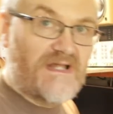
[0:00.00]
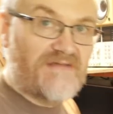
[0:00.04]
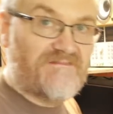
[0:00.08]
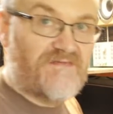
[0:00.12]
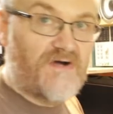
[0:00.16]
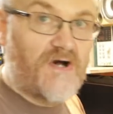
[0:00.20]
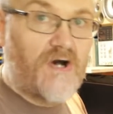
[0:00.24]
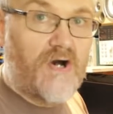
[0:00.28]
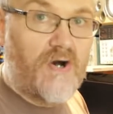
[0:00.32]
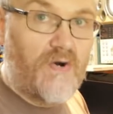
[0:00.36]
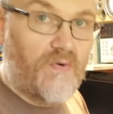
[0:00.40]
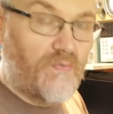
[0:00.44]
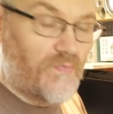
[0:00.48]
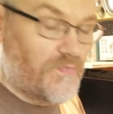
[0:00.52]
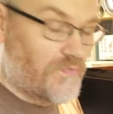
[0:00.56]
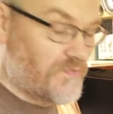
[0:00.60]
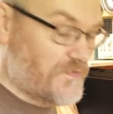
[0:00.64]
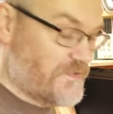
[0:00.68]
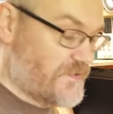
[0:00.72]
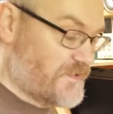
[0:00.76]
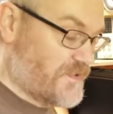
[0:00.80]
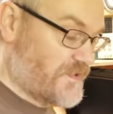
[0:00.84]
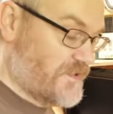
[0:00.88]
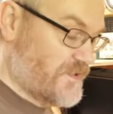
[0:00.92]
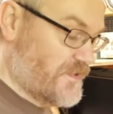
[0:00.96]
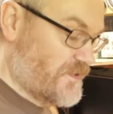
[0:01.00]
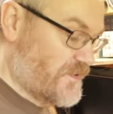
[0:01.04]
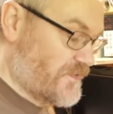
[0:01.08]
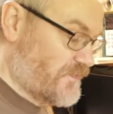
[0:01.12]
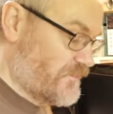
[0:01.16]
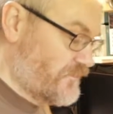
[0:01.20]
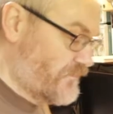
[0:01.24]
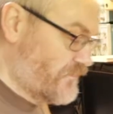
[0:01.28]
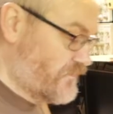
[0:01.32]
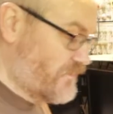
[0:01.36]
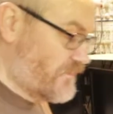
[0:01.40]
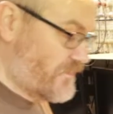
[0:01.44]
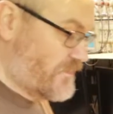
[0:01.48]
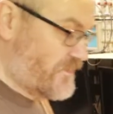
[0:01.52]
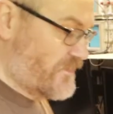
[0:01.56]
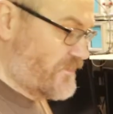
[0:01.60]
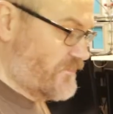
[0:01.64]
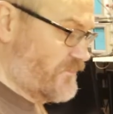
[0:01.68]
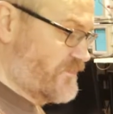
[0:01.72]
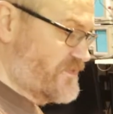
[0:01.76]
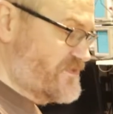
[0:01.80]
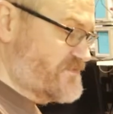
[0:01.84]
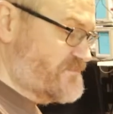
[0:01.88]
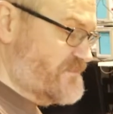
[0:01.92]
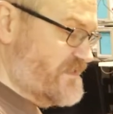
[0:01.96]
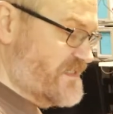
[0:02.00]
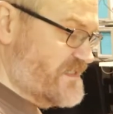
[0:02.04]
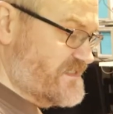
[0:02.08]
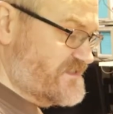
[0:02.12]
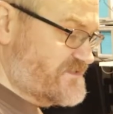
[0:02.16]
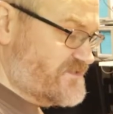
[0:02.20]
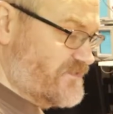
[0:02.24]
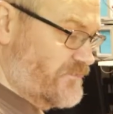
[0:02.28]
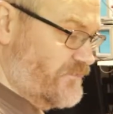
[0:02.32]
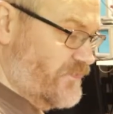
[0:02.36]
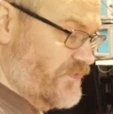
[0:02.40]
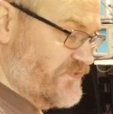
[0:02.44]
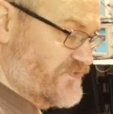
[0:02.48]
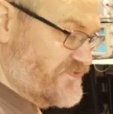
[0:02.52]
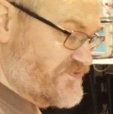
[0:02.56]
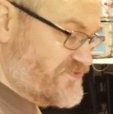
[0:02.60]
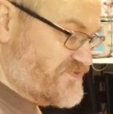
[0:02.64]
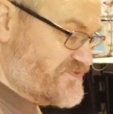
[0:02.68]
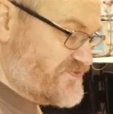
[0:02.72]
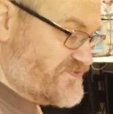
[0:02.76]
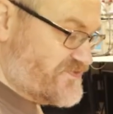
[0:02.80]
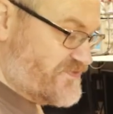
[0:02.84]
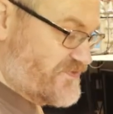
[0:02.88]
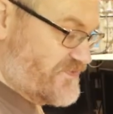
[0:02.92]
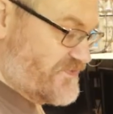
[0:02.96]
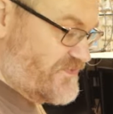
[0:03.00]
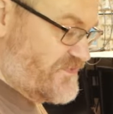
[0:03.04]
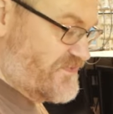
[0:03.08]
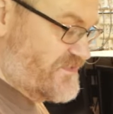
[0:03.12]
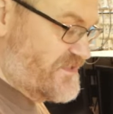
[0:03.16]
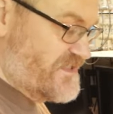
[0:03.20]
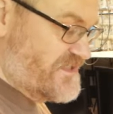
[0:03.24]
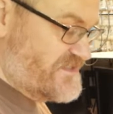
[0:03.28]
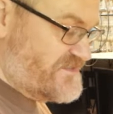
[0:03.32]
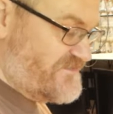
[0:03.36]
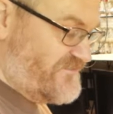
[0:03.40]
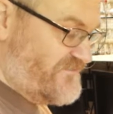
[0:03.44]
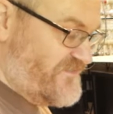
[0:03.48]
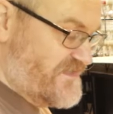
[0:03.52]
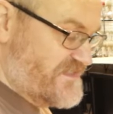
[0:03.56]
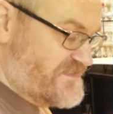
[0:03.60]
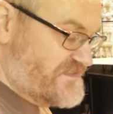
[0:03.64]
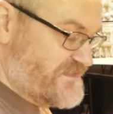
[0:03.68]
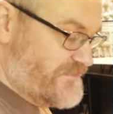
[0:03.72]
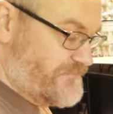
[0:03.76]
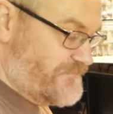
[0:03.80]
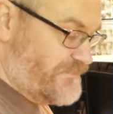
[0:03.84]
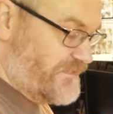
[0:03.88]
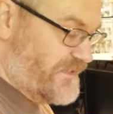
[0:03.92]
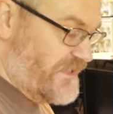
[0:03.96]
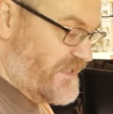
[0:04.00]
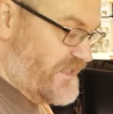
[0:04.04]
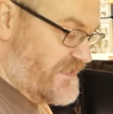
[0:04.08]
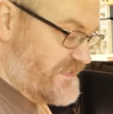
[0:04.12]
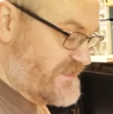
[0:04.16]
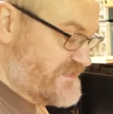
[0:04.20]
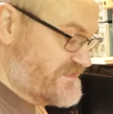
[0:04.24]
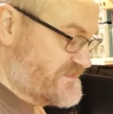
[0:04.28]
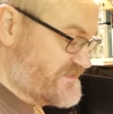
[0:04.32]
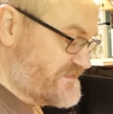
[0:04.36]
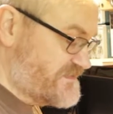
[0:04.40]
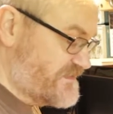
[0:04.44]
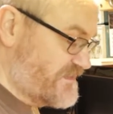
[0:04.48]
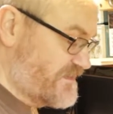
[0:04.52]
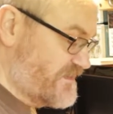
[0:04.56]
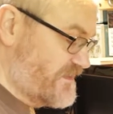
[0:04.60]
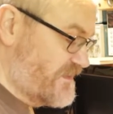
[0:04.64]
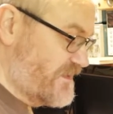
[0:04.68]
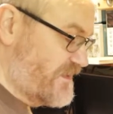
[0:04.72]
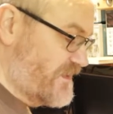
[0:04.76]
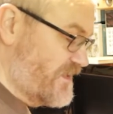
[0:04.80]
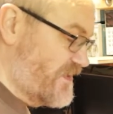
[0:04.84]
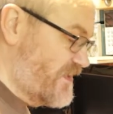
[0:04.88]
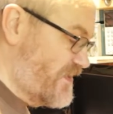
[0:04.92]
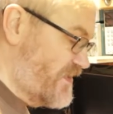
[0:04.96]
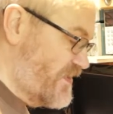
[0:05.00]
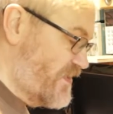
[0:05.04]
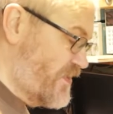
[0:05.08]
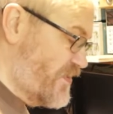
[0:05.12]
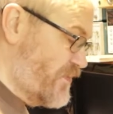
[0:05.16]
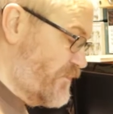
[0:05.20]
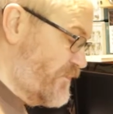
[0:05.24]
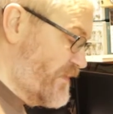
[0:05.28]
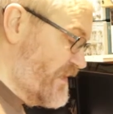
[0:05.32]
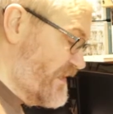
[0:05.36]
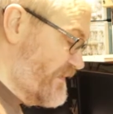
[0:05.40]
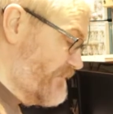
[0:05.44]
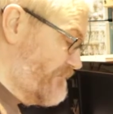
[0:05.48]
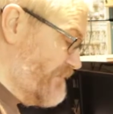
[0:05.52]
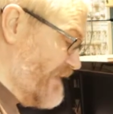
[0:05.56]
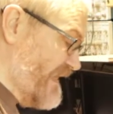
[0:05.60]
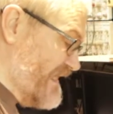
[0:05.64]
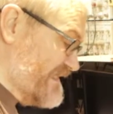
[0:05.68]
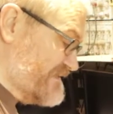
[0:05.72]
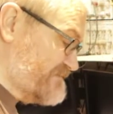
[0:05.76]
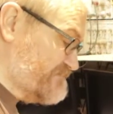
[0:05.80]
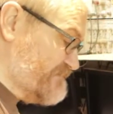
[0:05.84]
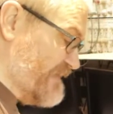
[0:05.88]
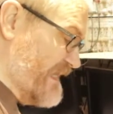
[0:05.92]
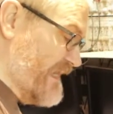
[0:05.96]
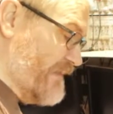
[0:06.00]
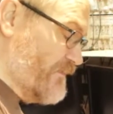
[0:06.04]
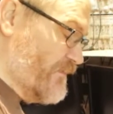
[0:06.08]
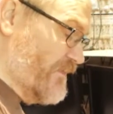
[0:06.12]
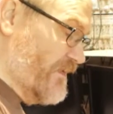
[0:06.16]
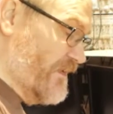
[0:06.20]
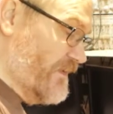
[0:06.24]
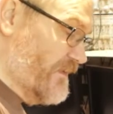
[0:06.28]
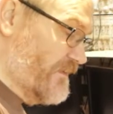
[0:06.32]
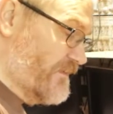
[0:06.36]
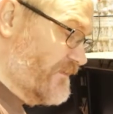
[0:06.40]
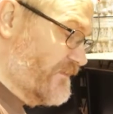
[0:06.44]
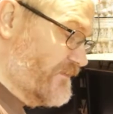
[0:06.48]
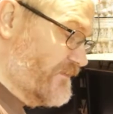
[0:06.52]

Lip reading: have a hole, which means that once this fits in place, we can pass power